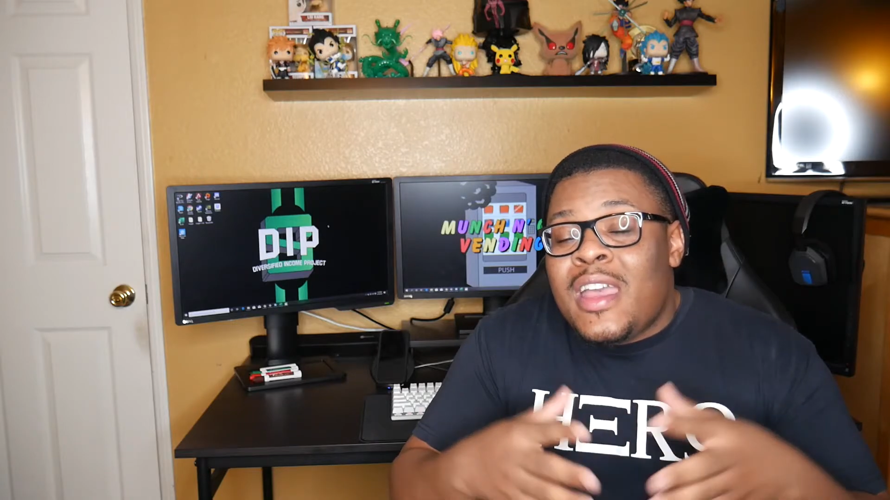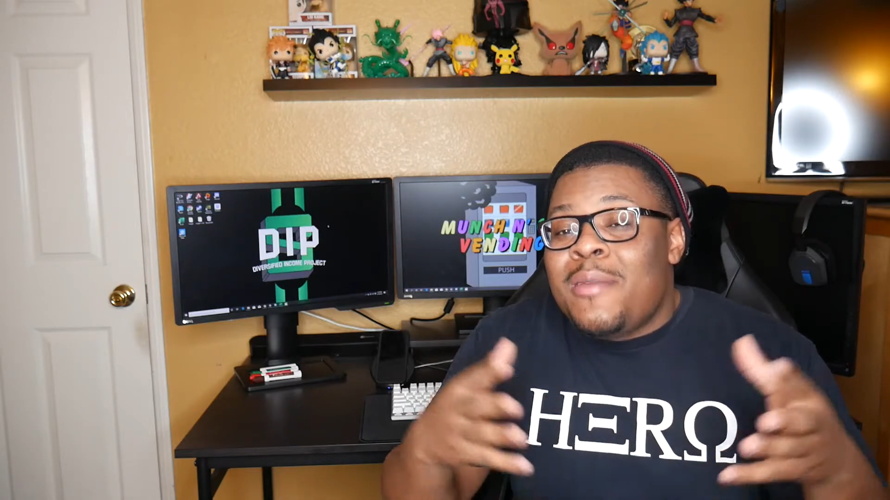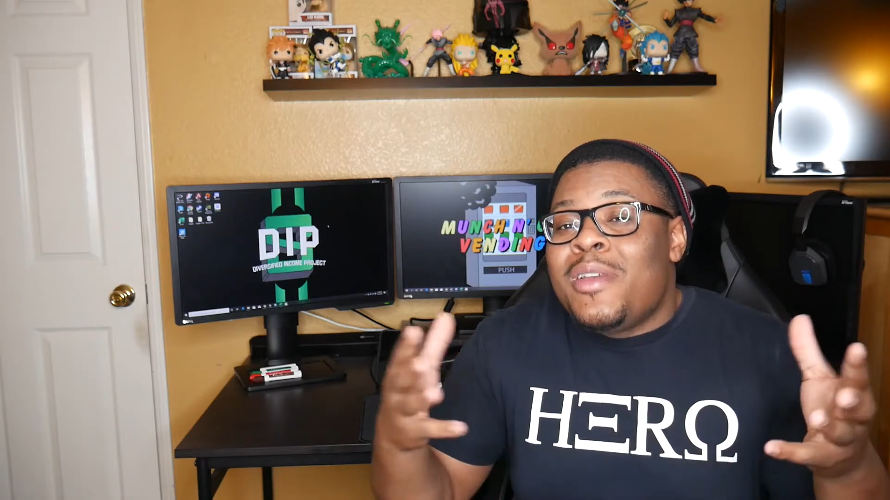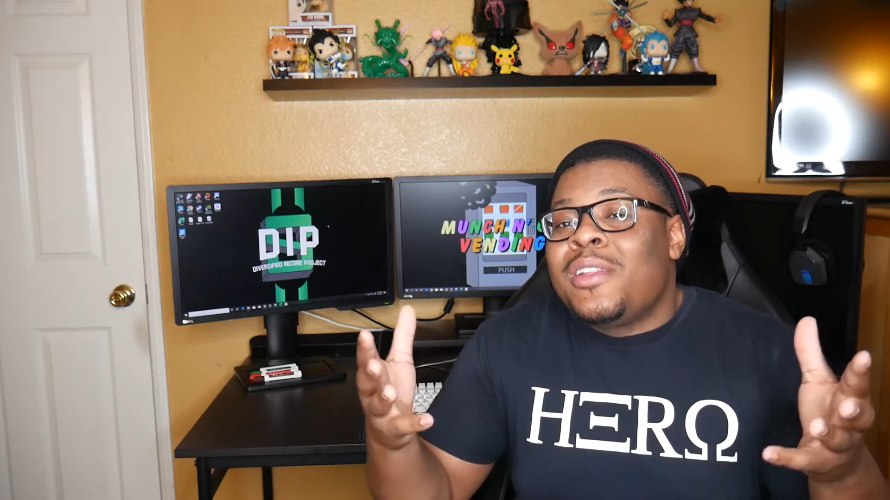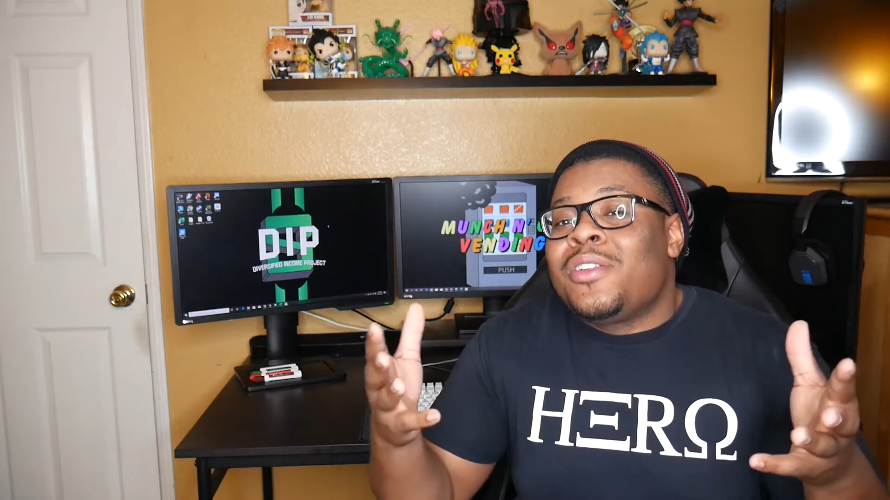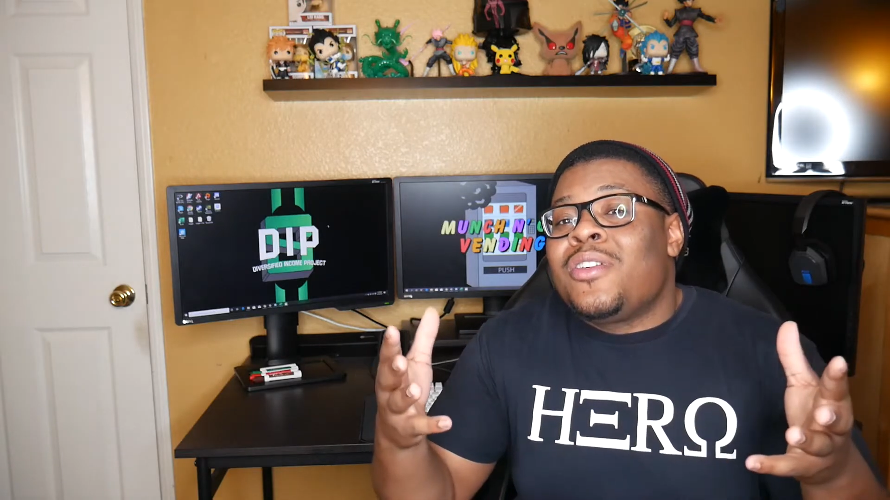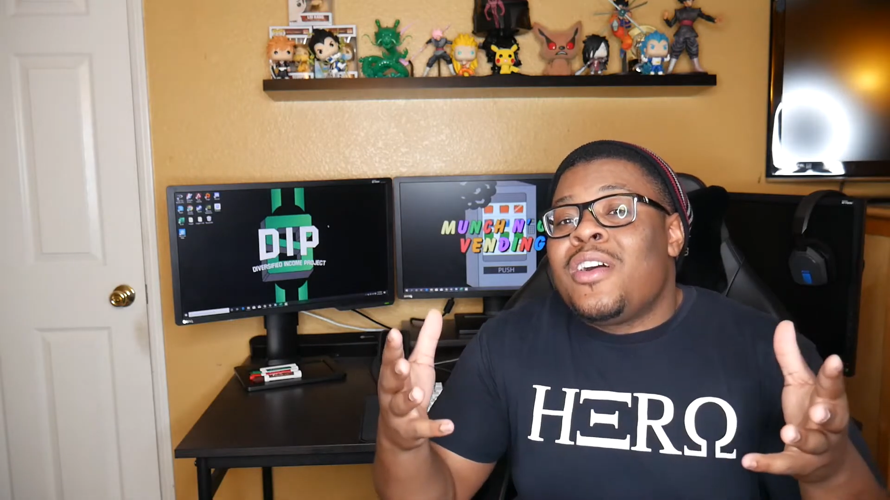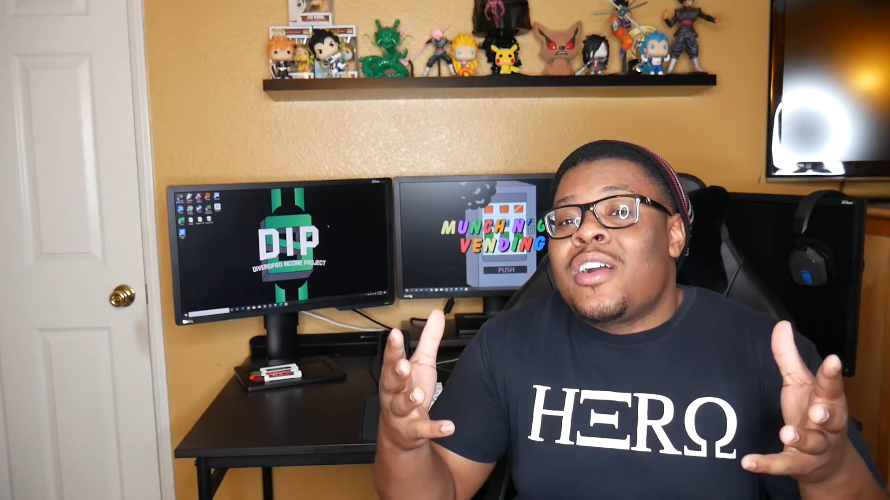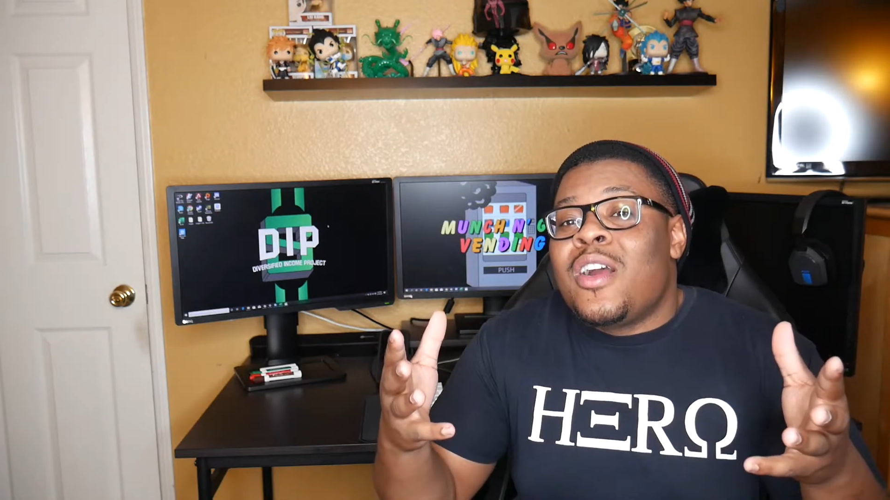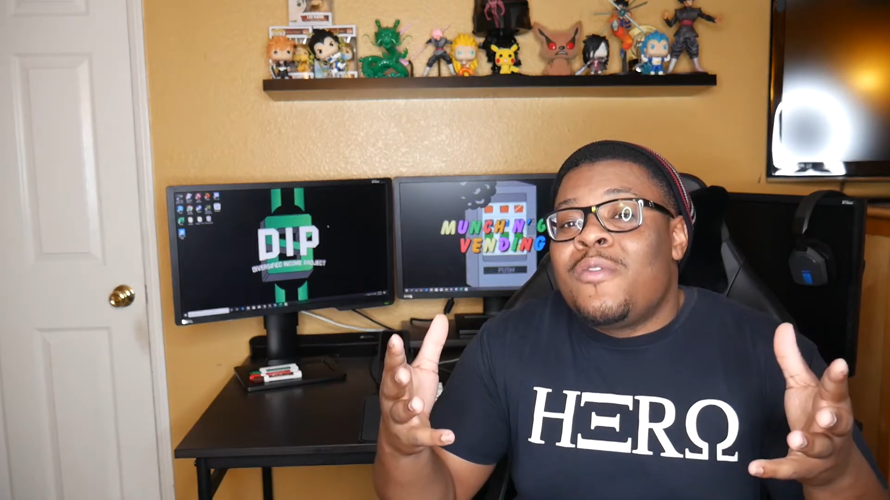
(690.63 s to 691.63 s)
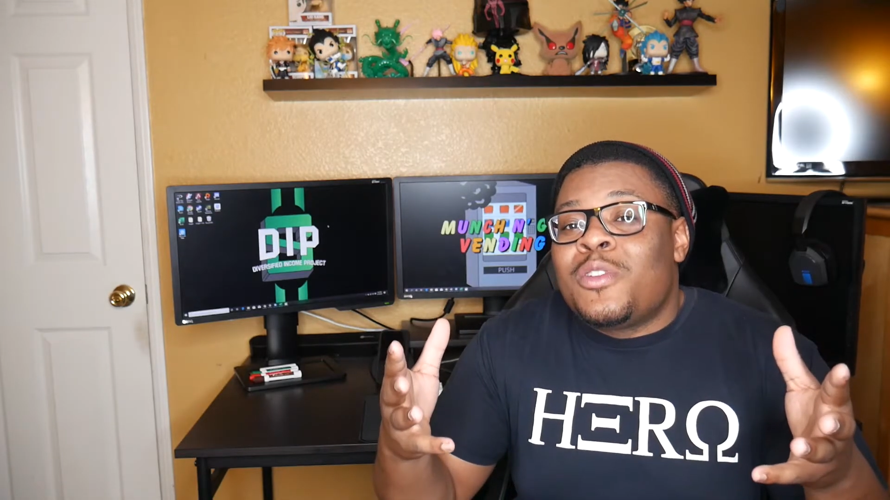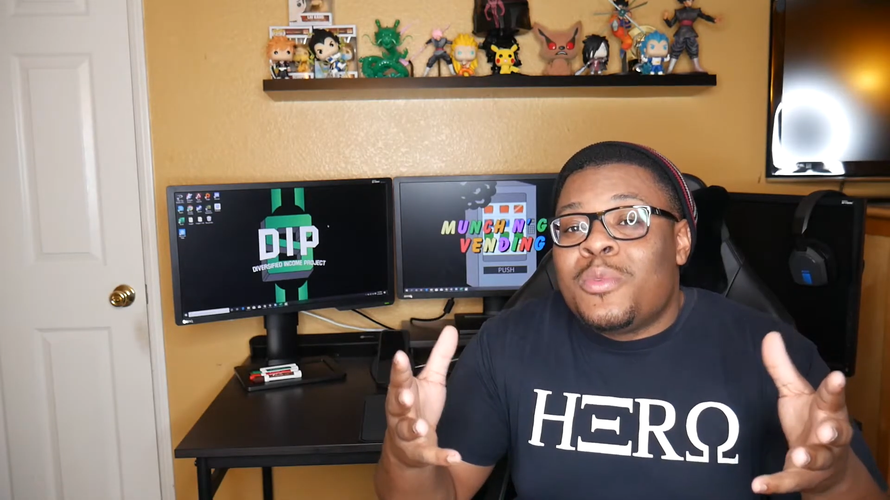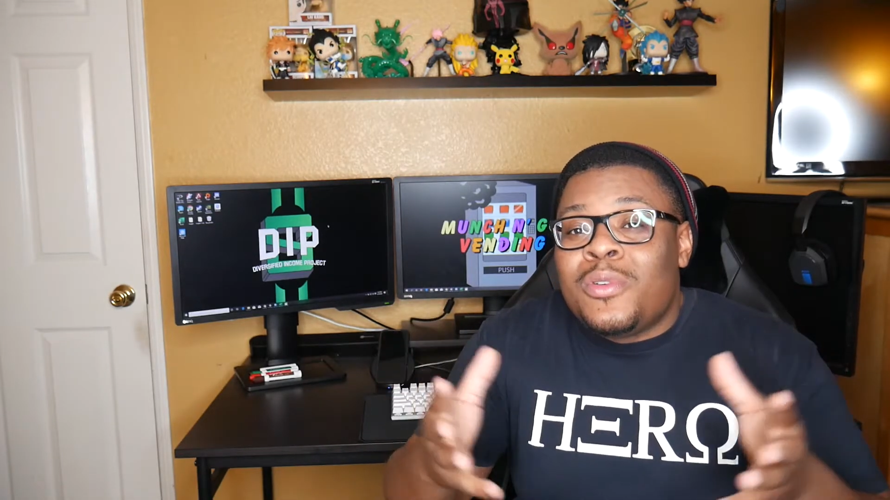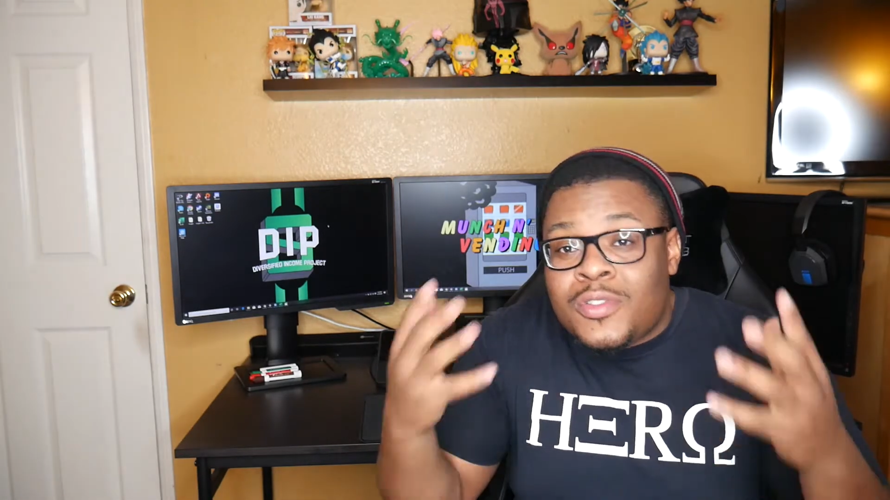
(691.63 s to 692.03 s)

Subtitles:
and be a little uncomfortable.